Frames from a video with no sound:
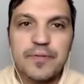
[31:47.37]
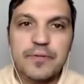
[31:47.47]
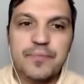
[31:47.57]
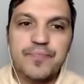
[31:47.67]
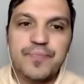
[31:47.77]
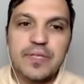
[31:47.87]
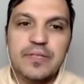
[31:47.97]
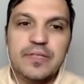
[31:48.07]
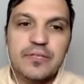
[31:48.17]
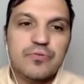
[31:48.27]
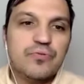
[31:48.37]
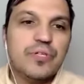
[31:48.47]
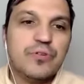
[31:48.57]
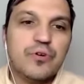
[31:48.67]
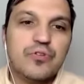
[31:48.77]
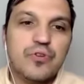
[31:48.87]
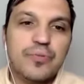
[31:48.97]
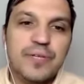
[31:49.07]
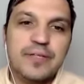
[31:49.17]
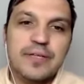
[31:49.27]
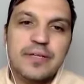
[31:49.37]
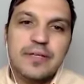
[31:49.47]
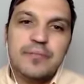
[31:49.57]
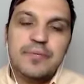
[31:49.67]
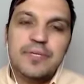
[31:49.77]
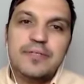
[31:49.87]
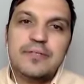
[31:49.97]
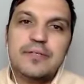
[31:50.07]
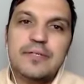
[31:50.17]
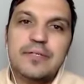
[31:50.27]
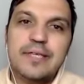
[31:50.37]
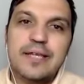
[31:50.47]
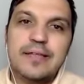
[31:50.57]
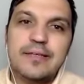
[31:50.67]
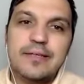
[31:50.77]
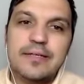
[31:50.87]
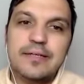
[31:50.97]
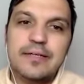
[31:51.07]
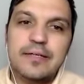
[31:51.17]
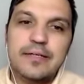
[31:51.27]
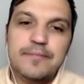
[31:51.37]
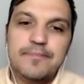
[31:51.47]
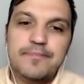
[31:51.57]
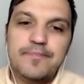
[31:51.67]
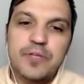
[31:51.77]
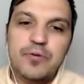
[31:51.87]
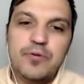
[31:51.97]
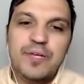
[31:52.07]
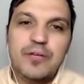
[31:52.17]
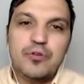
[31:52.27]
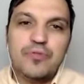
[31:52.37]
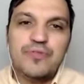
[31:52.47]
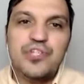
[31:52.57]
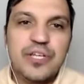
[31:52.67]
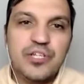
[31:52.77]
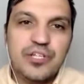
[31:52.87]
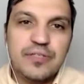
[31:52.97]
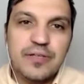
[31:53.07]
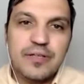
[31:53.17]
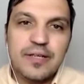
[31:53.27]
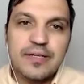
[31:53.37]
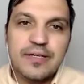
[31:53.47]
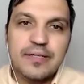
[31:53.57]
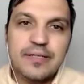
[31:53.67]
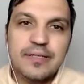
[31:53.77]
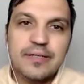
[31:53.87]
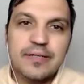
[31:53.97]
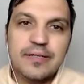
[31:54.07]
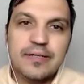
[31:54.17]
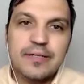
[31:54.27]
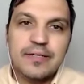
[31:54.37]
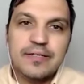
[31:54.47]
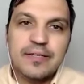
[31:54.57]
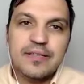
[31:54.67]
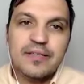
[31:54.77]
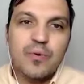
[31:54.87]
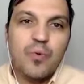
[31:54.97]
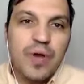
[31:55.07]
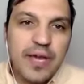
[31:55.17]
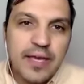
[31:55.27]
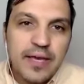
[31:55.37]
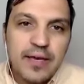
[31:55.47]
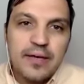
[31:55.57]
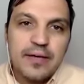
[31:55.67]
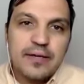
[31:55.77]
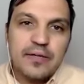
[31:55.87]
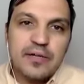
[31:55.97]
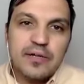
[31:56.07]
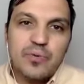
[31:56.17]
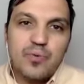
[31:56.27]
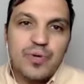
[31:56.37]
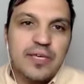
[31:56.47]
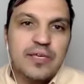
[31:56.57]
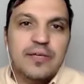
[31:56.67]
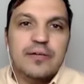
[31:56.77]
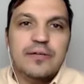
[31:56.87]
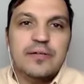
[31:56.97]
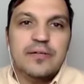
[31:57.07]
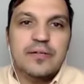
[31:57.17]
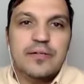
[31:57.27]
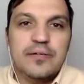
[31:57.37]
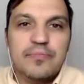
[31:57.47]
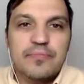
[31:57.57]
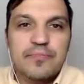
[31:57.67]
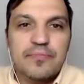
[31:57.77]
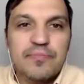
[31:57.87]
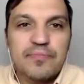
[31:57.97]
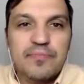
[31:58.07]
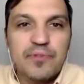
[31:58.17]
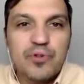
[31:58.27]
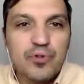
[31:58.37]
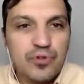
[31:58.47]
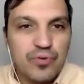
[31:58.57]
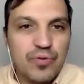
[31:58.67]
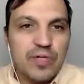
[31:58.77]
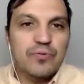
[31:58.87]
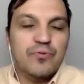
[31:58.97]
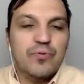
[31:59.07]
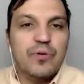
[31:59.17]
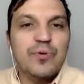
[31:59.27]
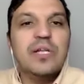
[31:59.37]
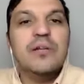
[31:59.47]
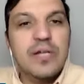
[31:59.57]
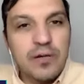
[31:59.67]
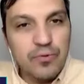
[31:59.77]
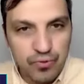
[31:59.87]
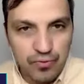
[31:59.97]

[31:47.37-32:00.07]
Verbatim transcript: um, this will also mean means uh, that uh, um, there will be a lot of changes in the in the let's say the way uh, we uh, used to go we will go